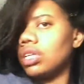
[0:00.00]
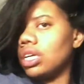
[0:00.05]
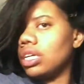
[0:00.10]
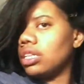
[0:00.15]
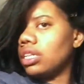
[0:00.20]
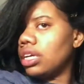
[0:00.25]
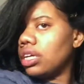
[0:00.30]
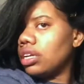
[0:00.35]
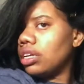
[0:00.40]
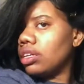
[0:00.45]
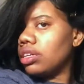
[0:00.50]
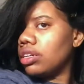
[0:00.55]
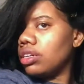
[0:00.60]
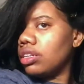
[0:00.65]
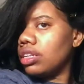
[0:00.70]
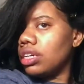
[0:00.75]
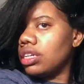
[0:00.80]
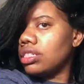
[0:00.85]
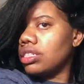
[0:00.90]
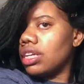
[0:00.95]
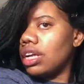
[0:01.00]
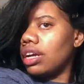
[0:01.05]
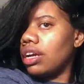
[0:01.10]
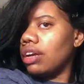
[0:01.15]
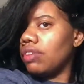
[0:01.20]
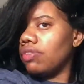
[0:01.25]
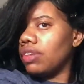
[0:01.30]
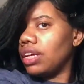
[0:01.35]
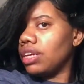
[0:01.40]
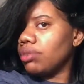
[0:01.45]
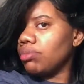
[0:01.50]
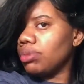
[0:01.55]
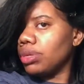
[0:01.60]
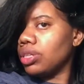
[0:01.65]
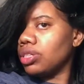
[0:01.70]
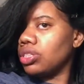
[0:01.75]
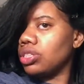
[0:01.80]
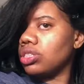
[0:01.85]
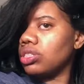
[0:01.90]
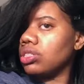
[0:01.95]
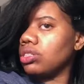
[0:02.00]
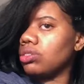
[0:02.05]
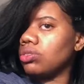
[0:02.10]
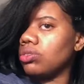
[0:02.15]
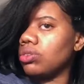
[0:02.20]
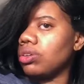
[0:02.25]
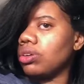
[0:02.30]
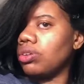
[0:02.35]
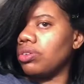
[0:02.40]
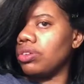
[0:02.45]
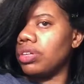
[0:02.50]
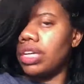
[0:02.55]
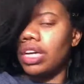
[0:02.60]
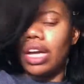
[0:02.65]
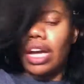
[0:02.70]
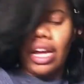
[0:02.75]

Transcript: then other things that I've like purchased or already